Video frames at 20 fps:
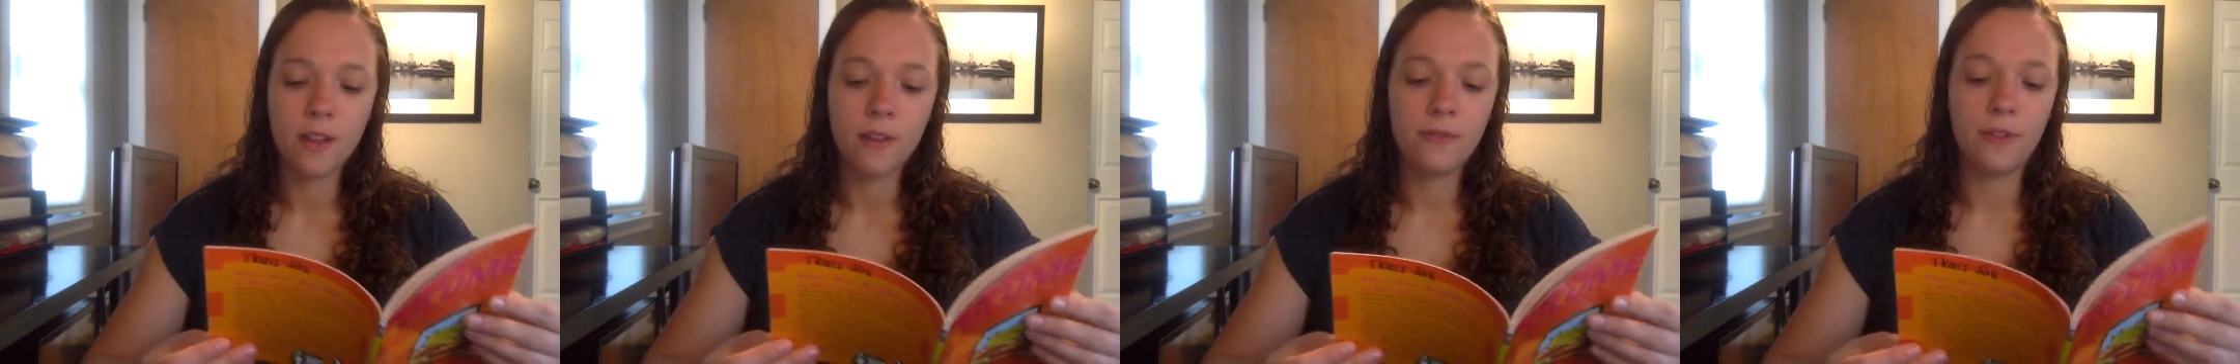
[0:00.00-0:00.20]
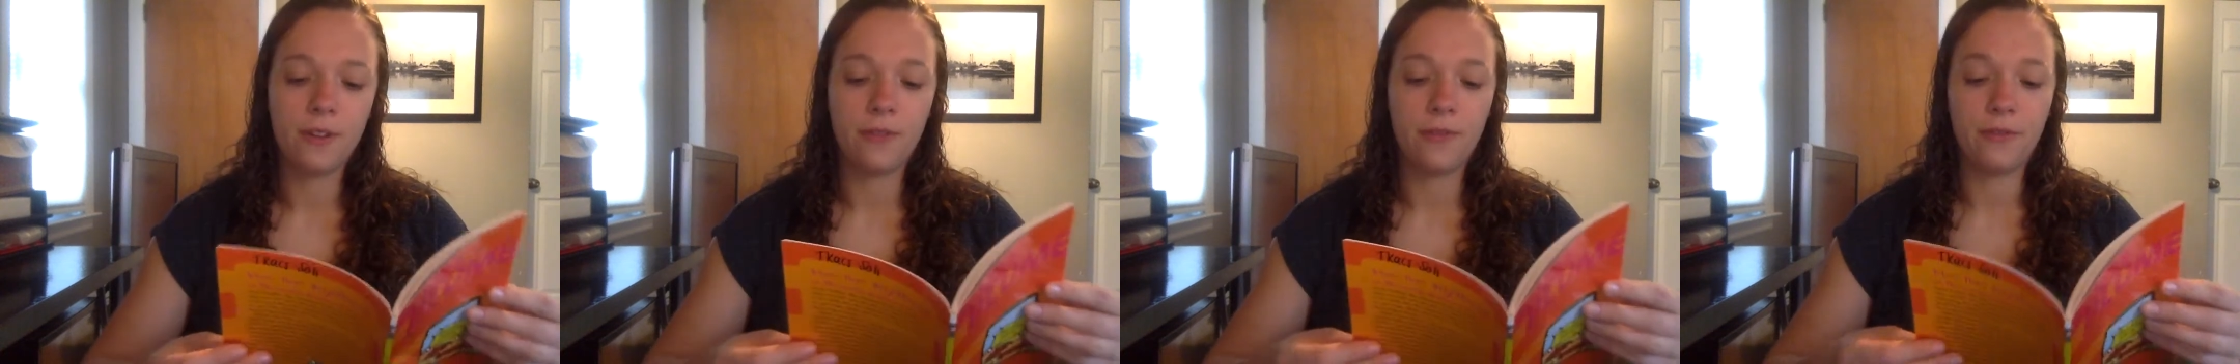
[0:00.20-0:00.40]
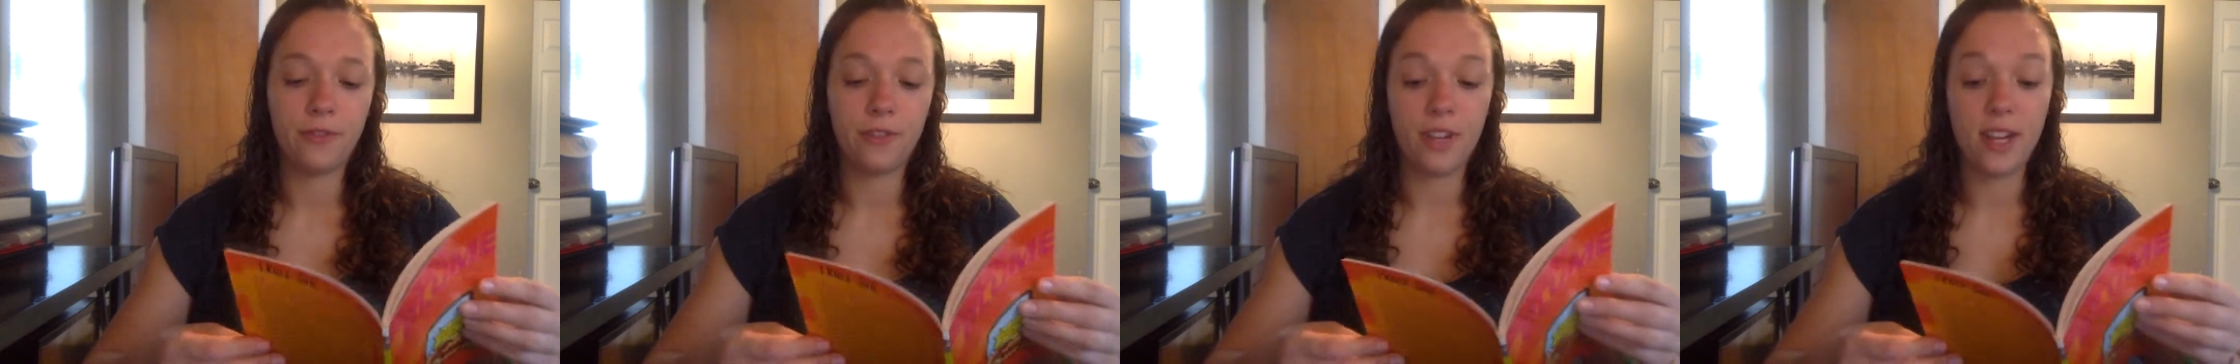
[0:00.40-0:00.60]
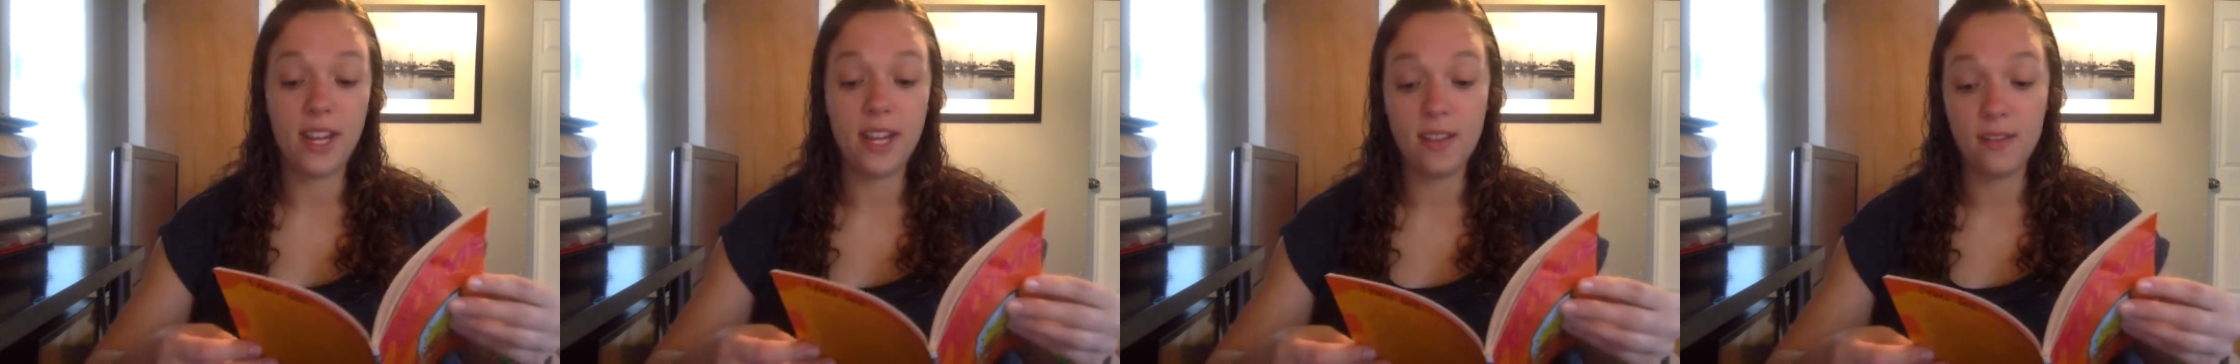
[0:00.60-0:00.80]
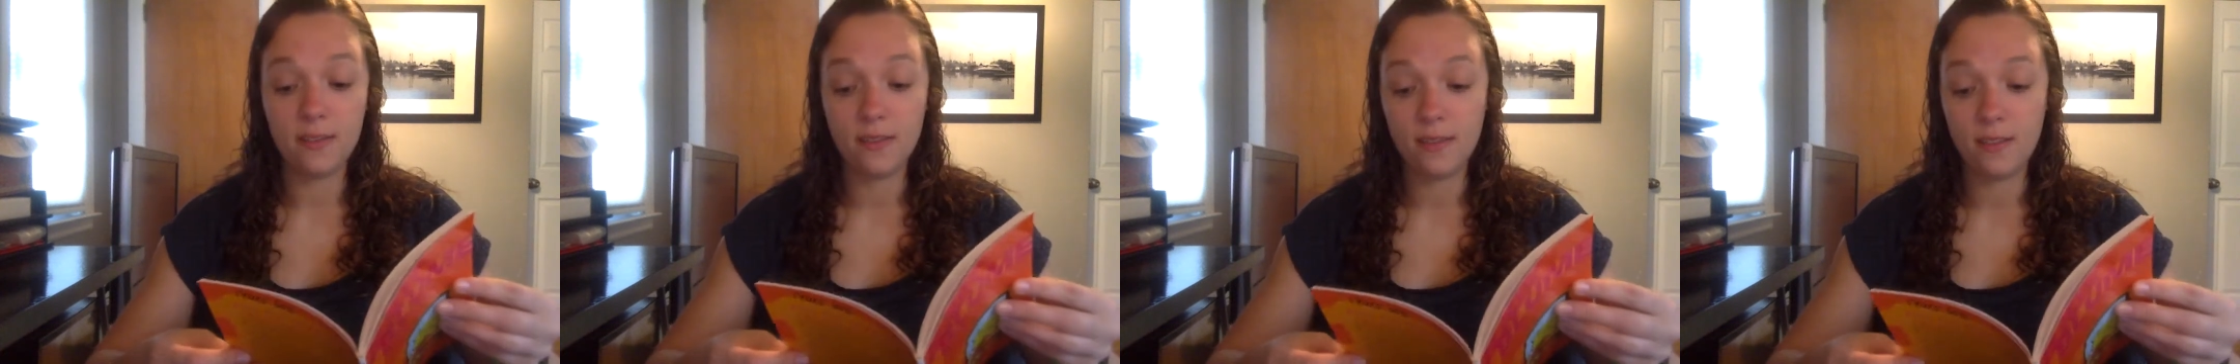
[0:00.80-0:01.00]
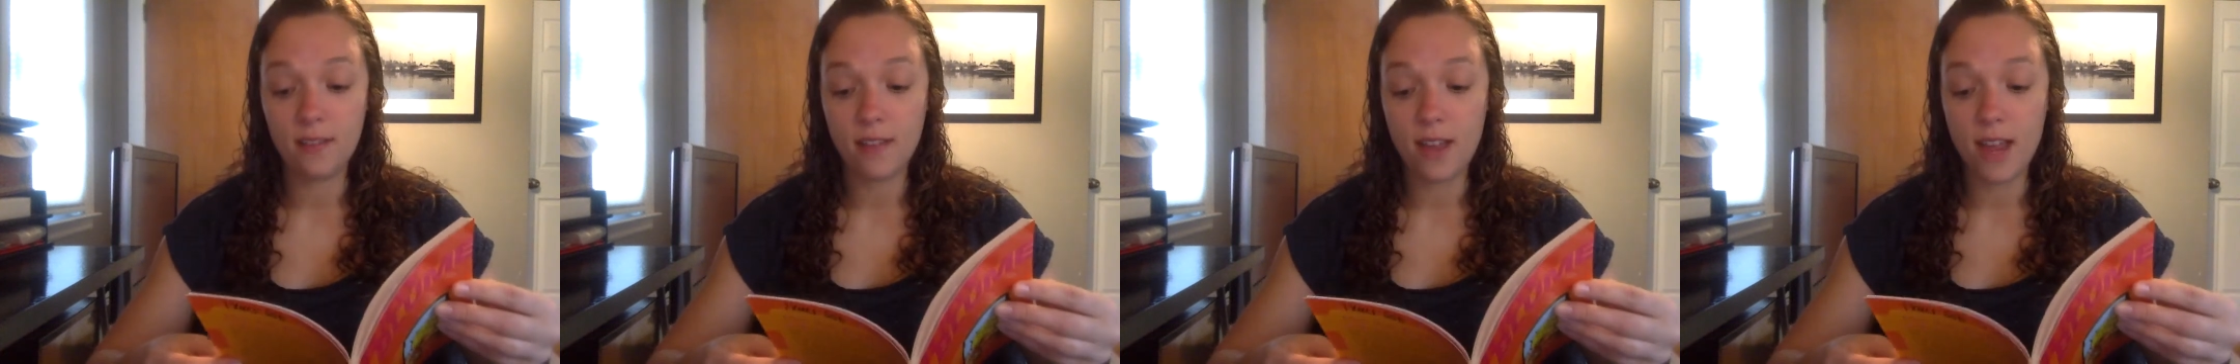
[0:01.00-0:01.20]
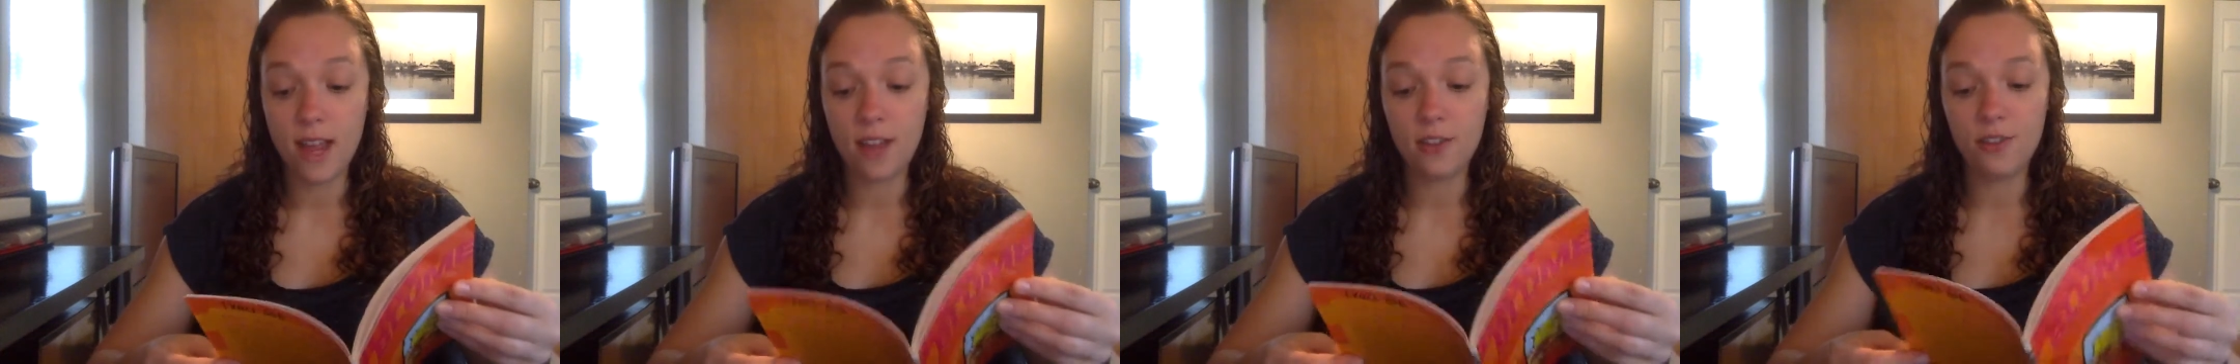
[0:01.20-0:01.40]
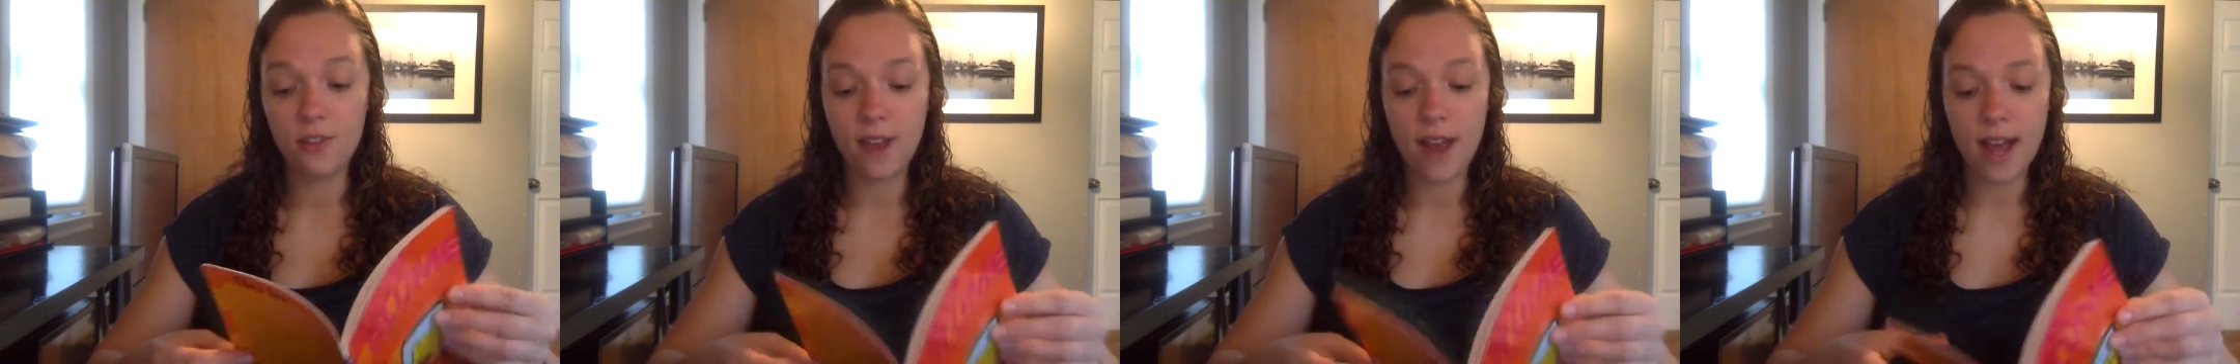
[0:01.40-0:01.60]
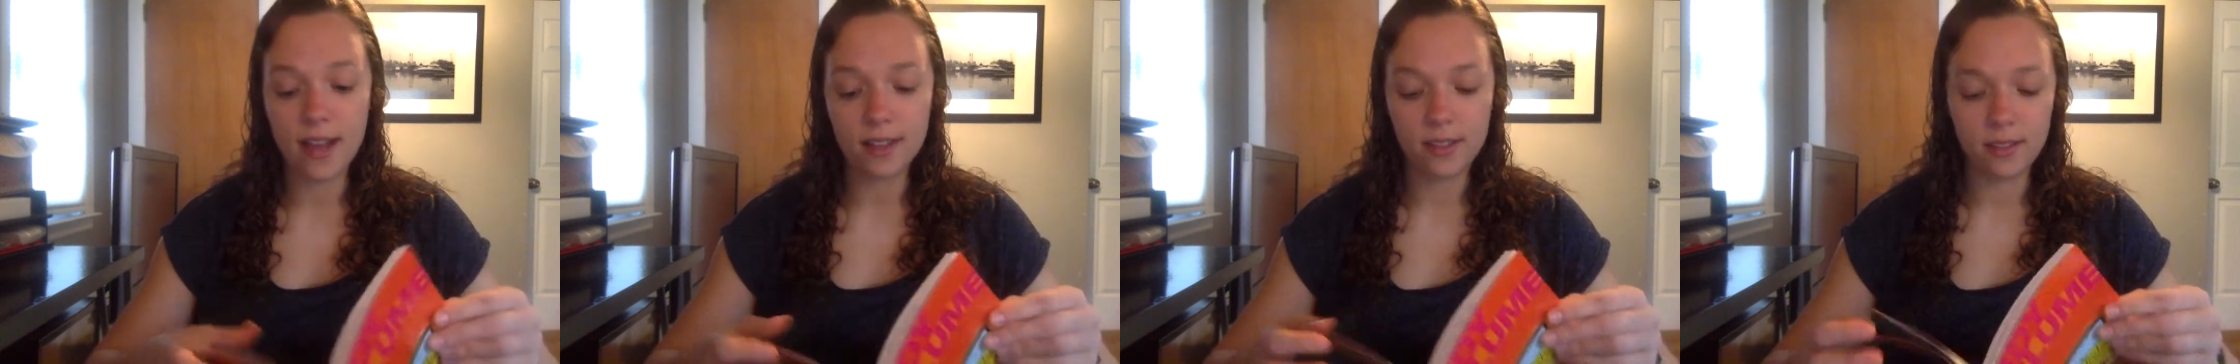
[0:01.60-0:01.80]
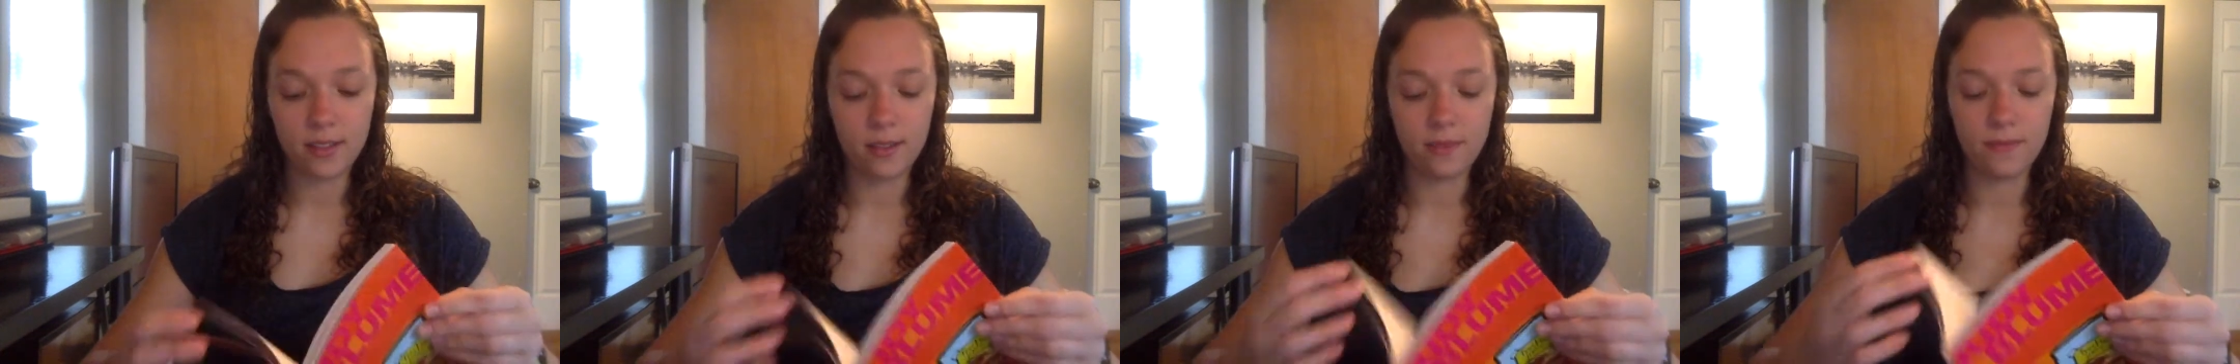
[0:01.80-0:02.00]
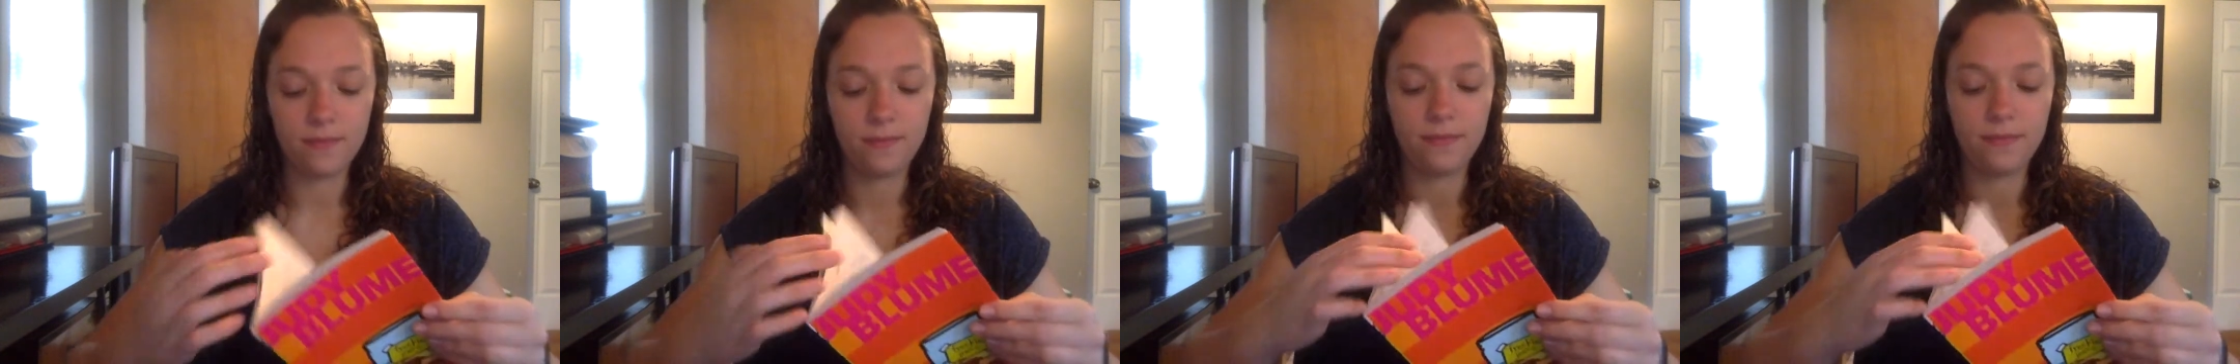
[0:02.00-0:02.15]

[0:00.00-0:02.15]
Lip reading: "For free?" Andrew asked.